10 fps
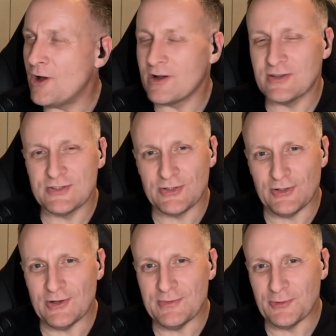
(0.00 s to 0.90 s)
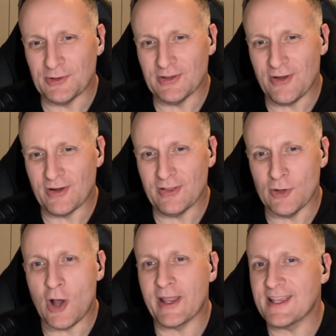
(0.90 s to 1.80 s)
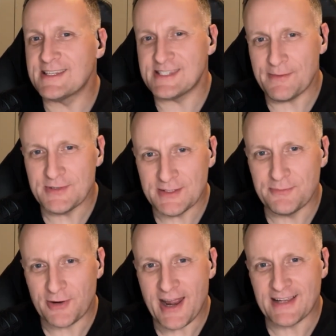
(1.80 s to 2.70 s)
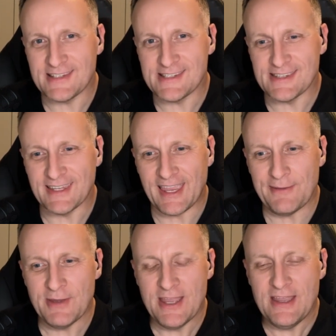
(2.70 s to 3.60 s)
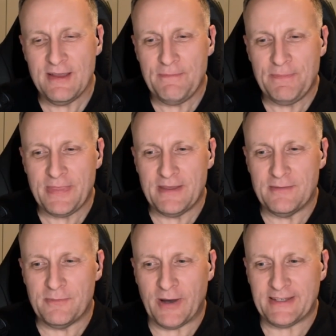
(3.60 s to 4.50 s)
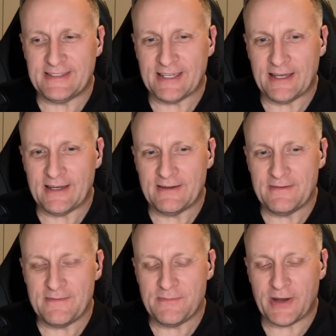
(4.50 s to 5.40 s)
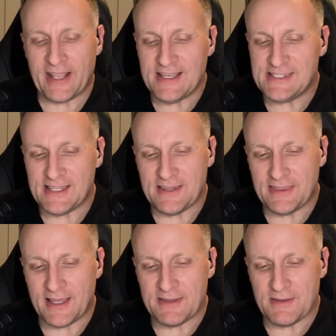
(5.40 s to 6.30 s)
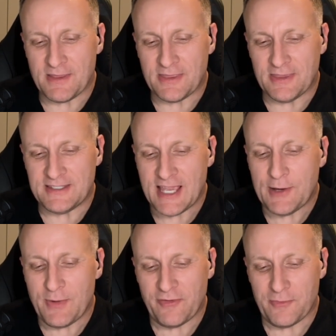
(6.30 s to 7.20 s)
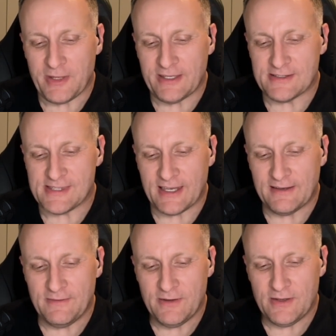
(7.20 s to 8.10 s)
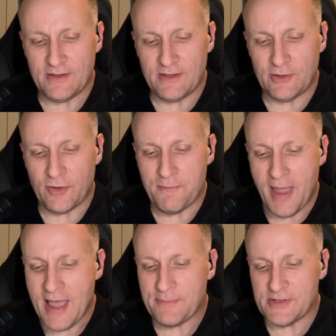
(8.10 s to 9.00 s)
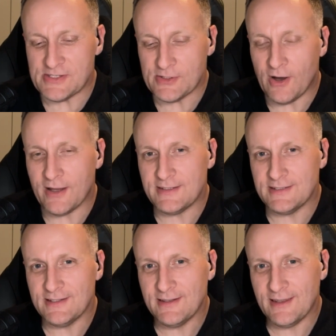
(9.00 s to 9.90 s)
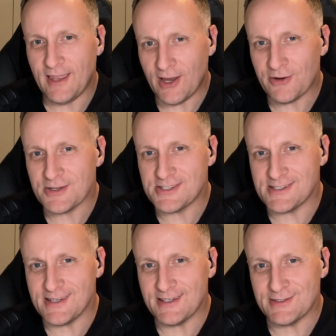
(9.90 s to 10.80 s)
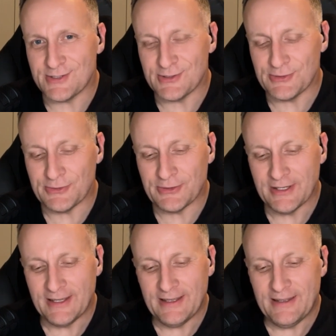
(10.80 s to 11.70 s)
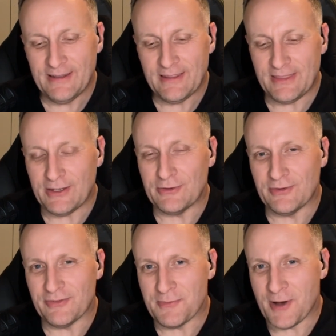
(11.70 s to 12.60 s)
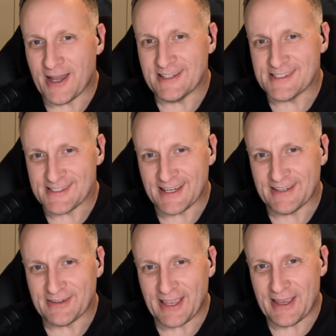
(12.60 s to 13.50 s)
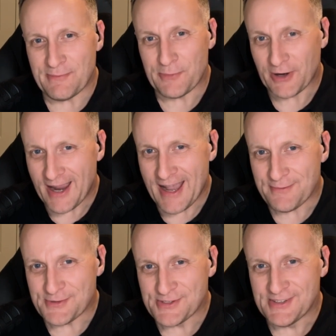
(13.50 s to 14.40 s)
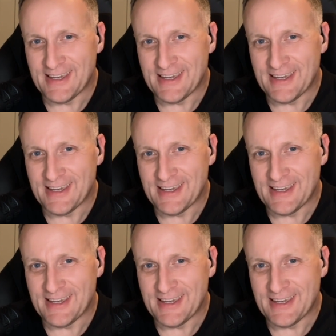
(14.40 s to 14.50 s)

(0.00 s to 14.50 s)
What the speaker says: term or a long accepted practice of the game. But I guess that the takeaway for me is that, a map is not heresy to Theater of the Mind style game, perhaps,